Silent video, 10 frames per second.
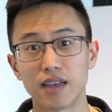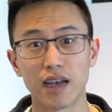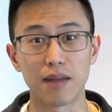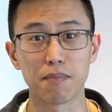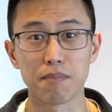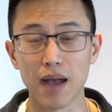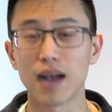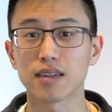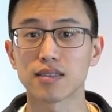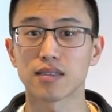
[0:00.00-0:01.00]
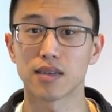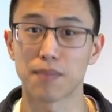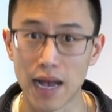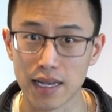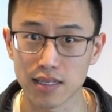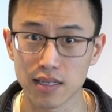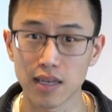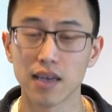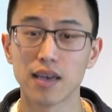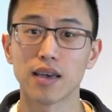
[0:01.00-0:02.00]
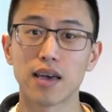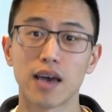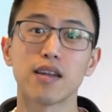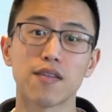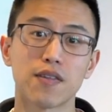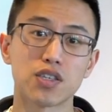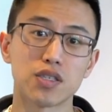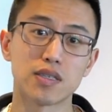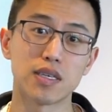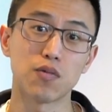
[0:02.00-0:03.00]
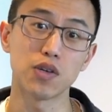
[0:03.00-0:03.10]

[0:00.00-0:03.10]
at max capacity and efficiency,